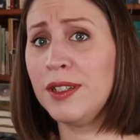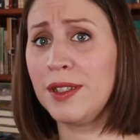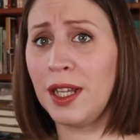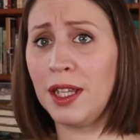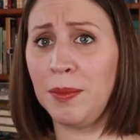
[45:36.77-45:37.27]

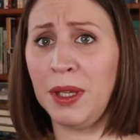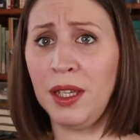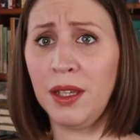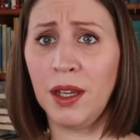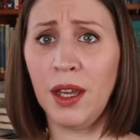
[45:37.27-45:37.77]
telling
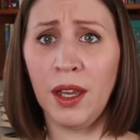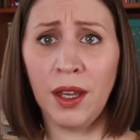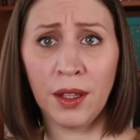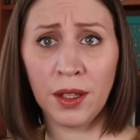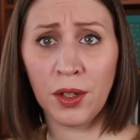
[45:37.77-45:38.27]
me
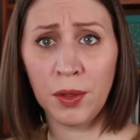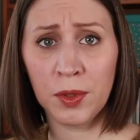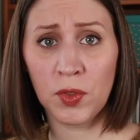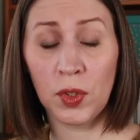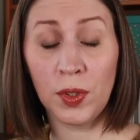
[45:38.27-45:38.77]
the card
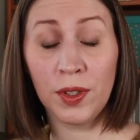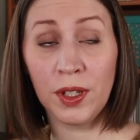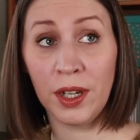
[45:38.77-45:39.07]
was full.